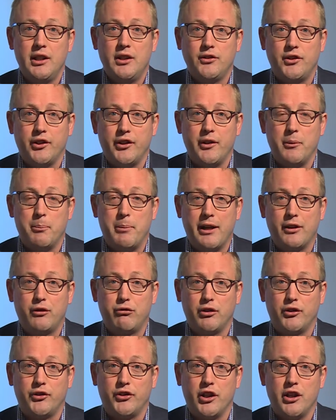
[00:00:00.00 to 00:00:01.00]
so that the best
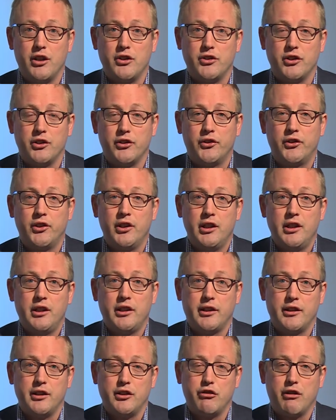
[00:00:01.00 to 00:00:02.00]
researchers
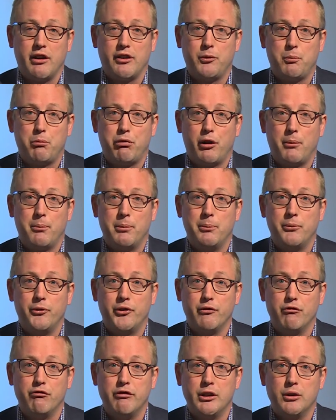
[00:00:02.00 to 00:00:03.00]
can address problems
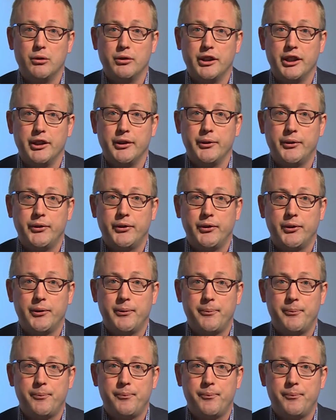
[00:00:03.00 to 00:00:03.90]
of real use.